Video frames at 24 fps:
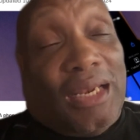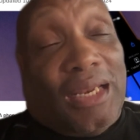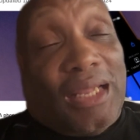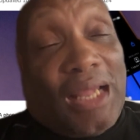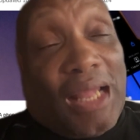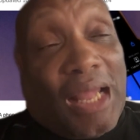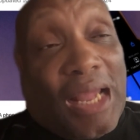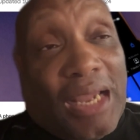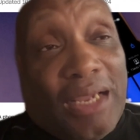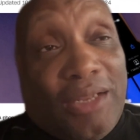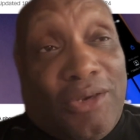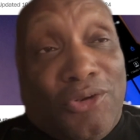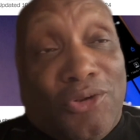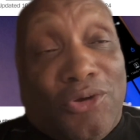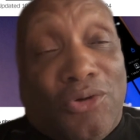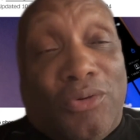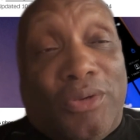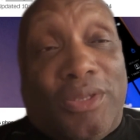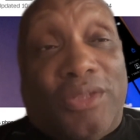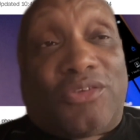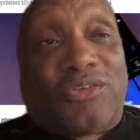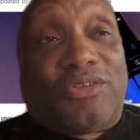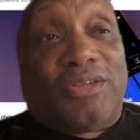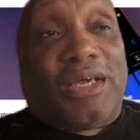I know
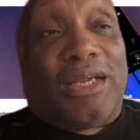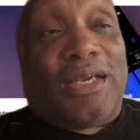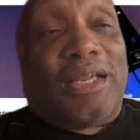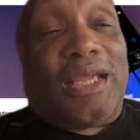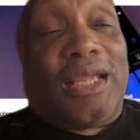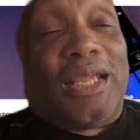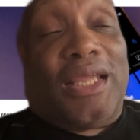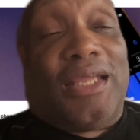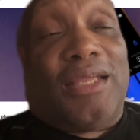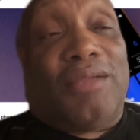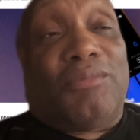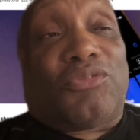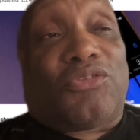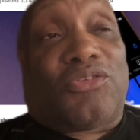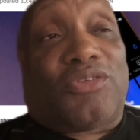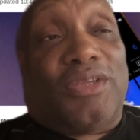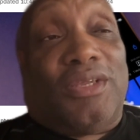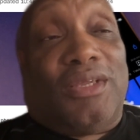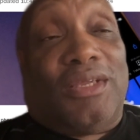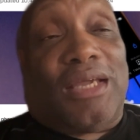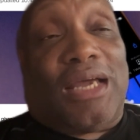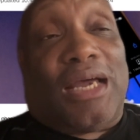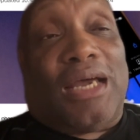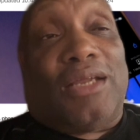it's not
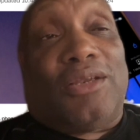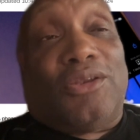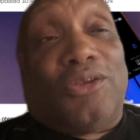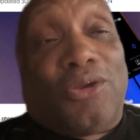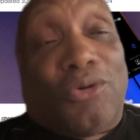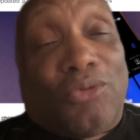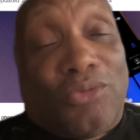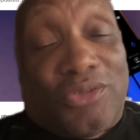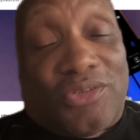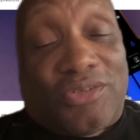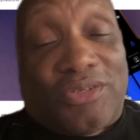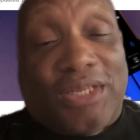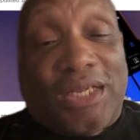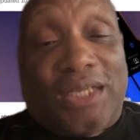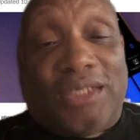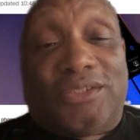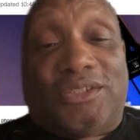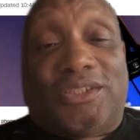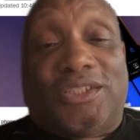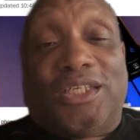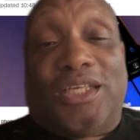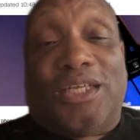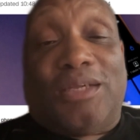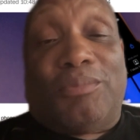AMC, I know it's not
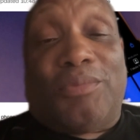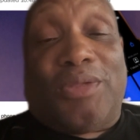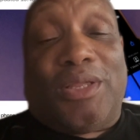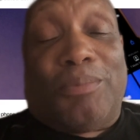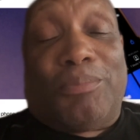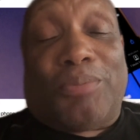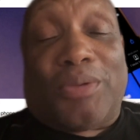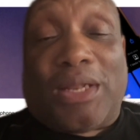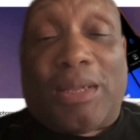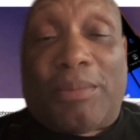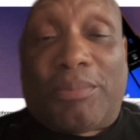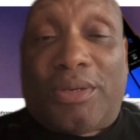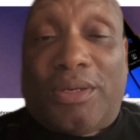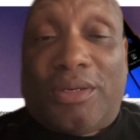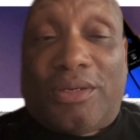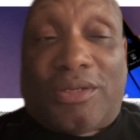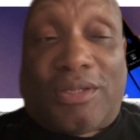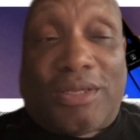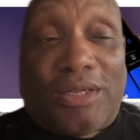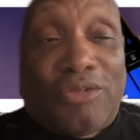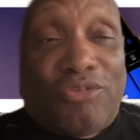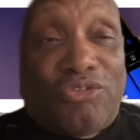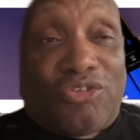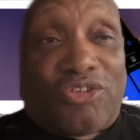GME, but I'm going to
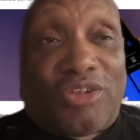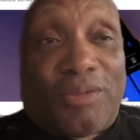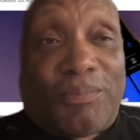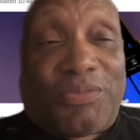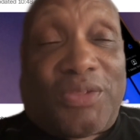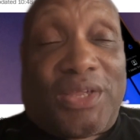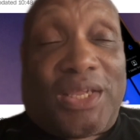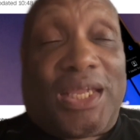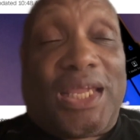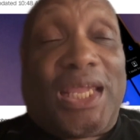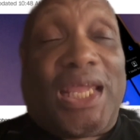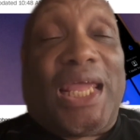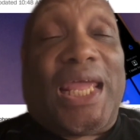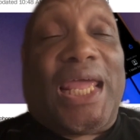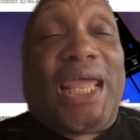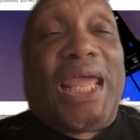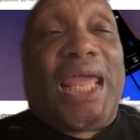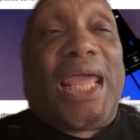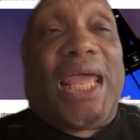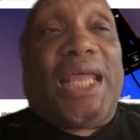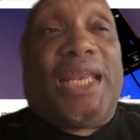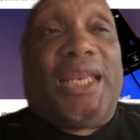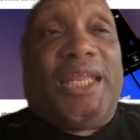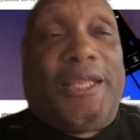tell you something.
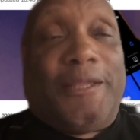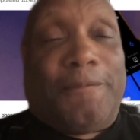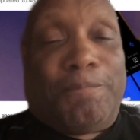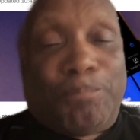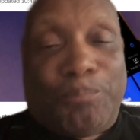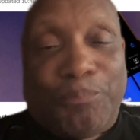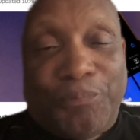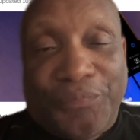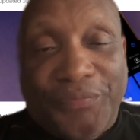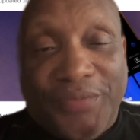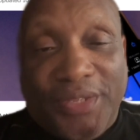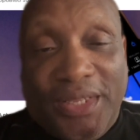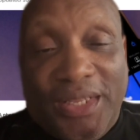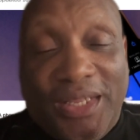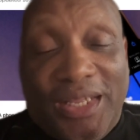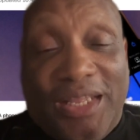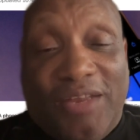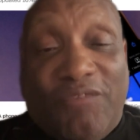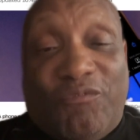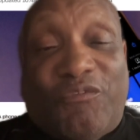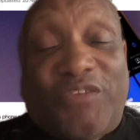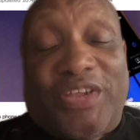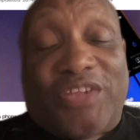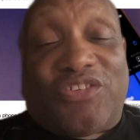Any
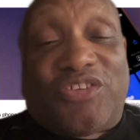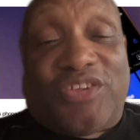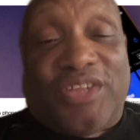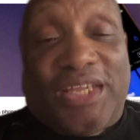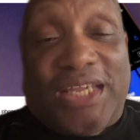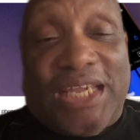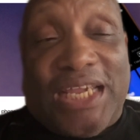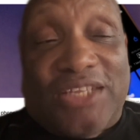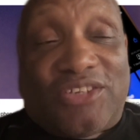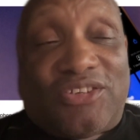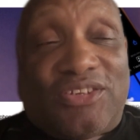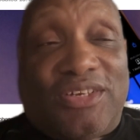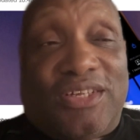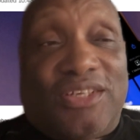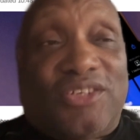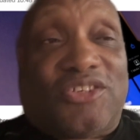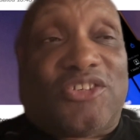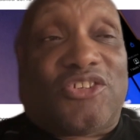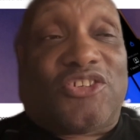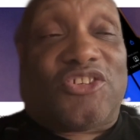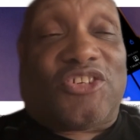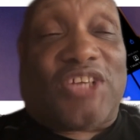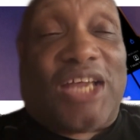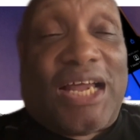investigation that
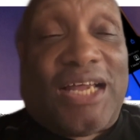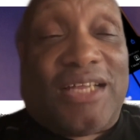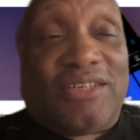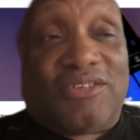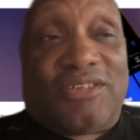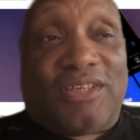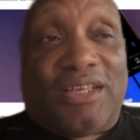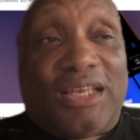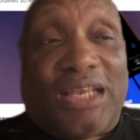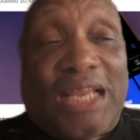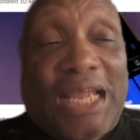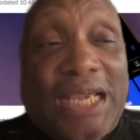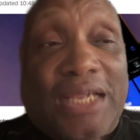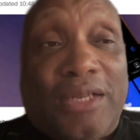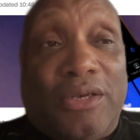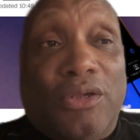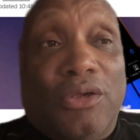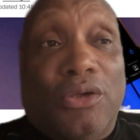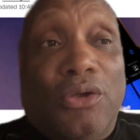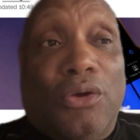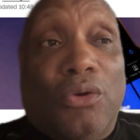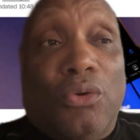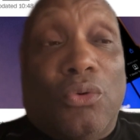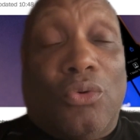shines a light
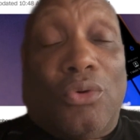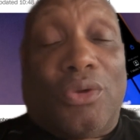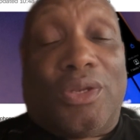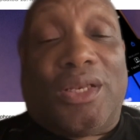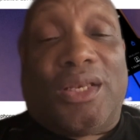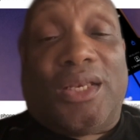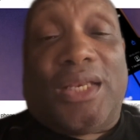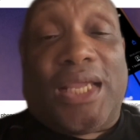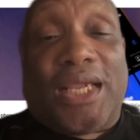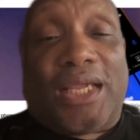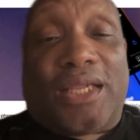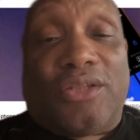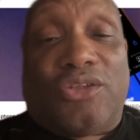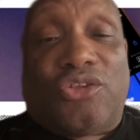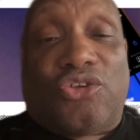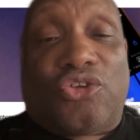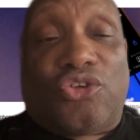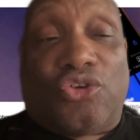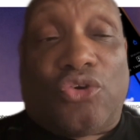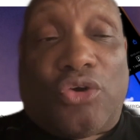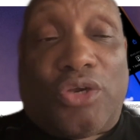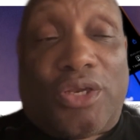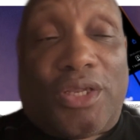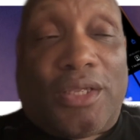on the naked
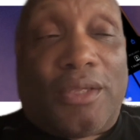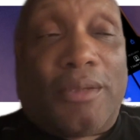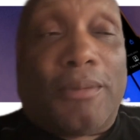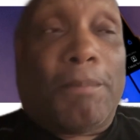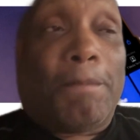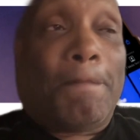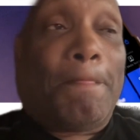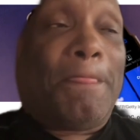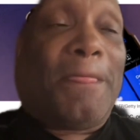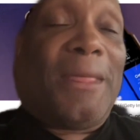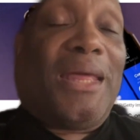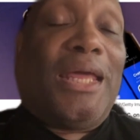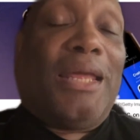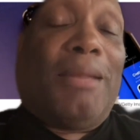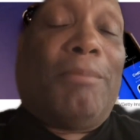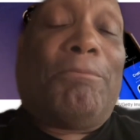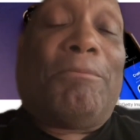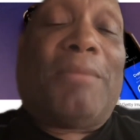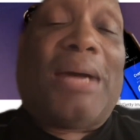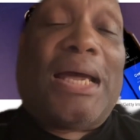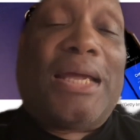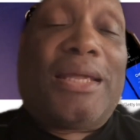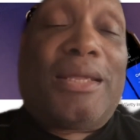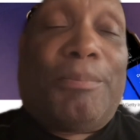shorting, in
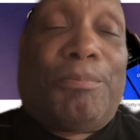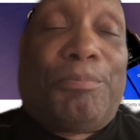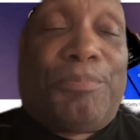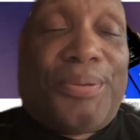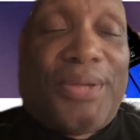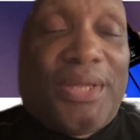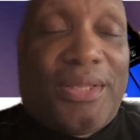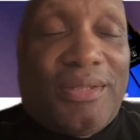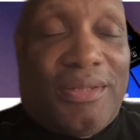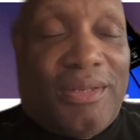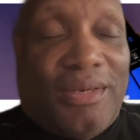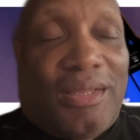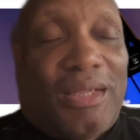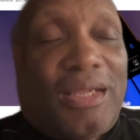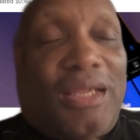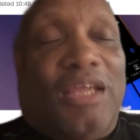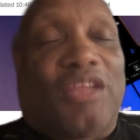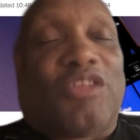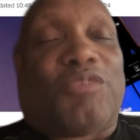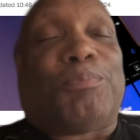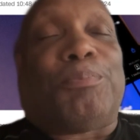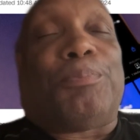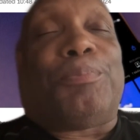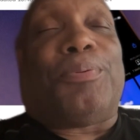my opinion,
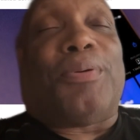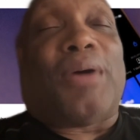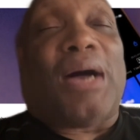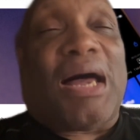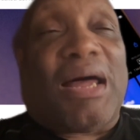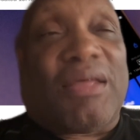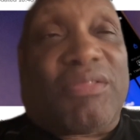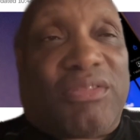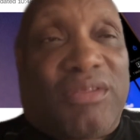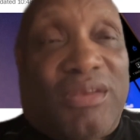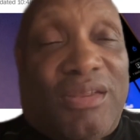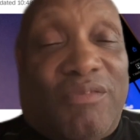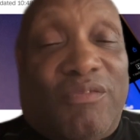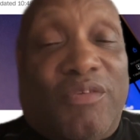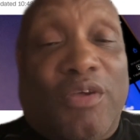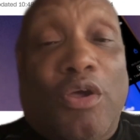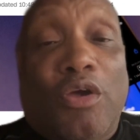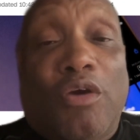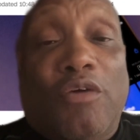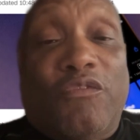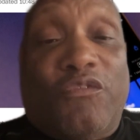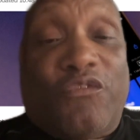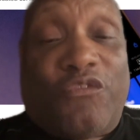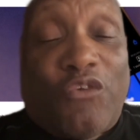is positive
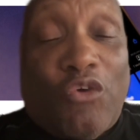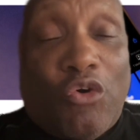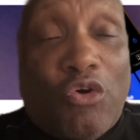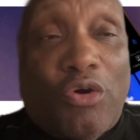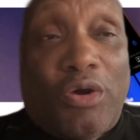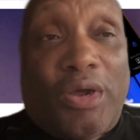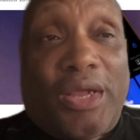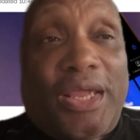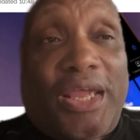for